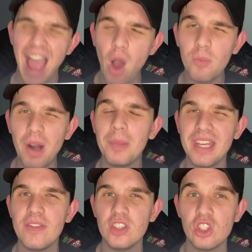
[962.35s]
I would probably
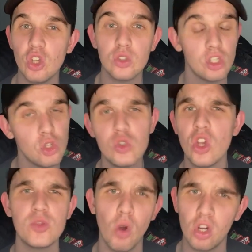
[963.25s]
give it to Sosa. Sosa
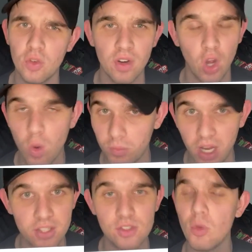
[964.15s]
has more career home runs,